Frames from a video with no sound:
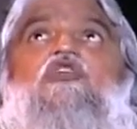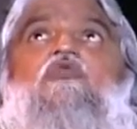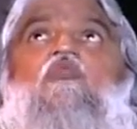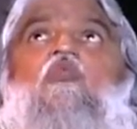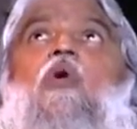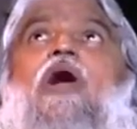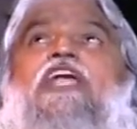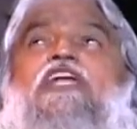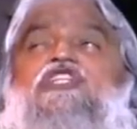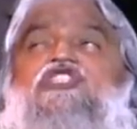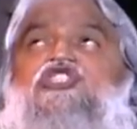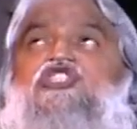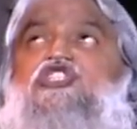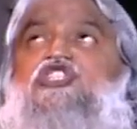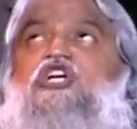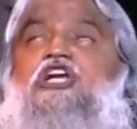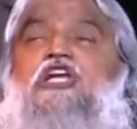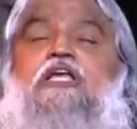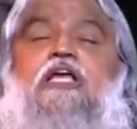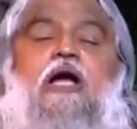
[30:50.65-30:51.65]
white
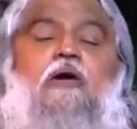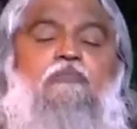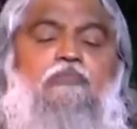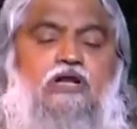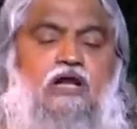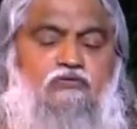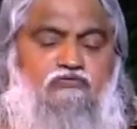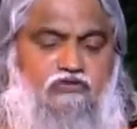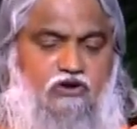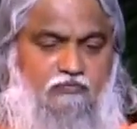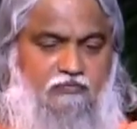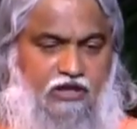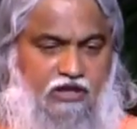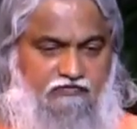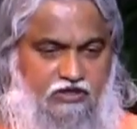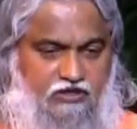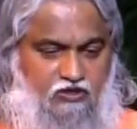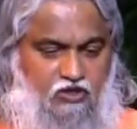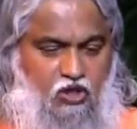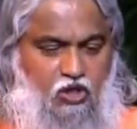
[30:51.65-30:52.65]
sheet come down from
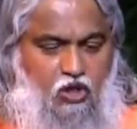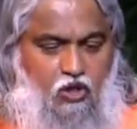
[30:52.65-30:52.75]
heaven